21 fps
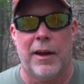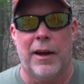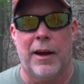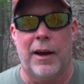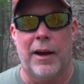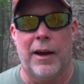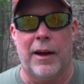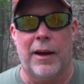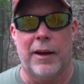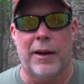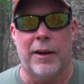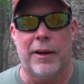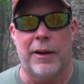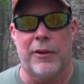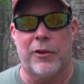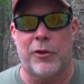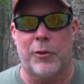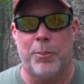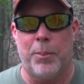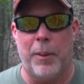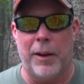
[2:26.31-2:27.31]

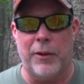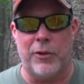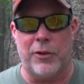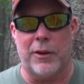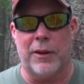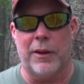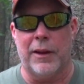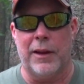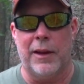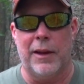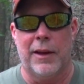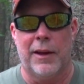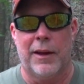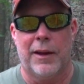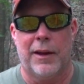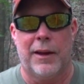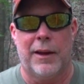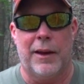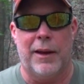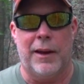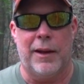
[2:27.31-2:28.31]
especially
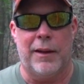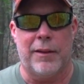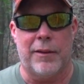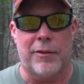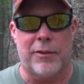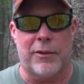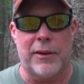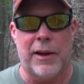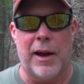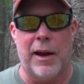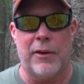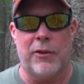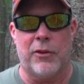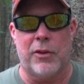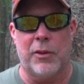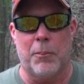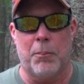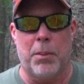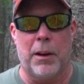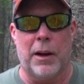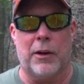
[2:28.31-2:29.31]
in the size
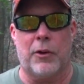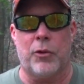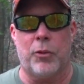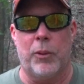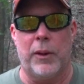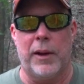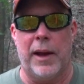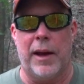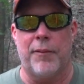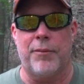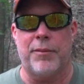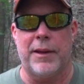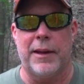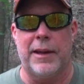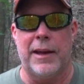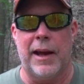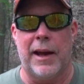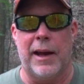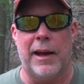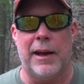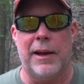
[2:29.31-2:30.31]
of the bucks we have
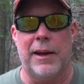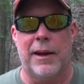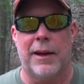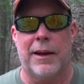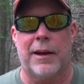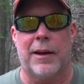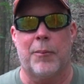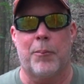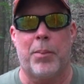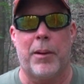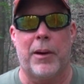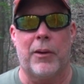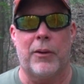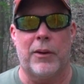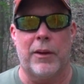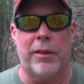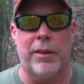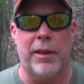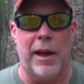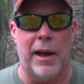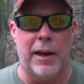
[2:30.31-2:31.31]
today compared
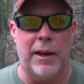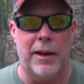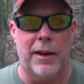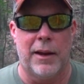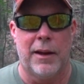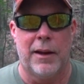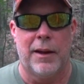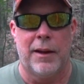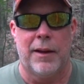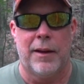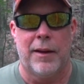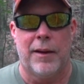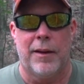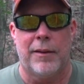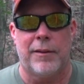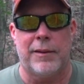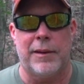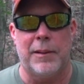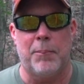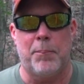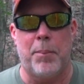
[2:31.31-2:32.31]
to then.
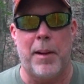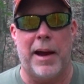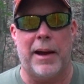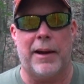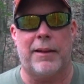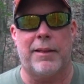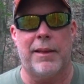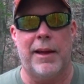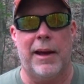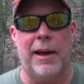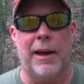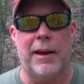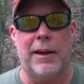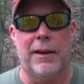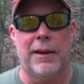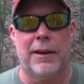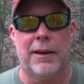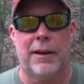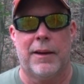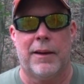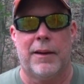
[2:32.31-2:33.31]
See, back
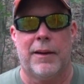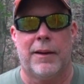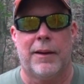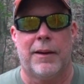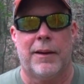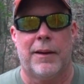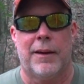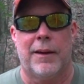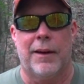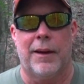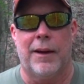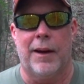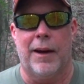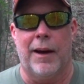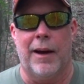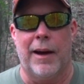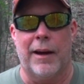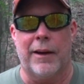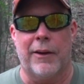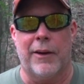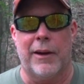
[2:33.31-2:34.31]
then,
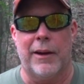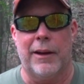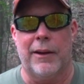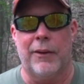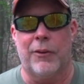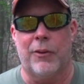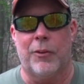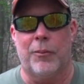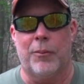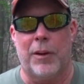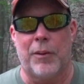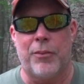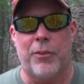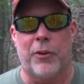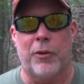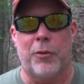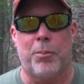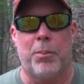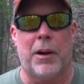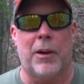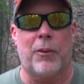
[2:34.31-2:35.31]
I got a little, my
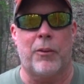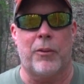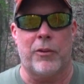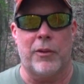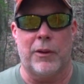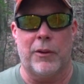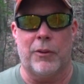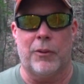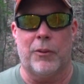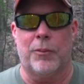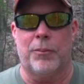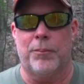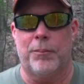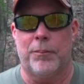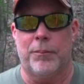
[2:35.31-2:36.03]
first buck was a little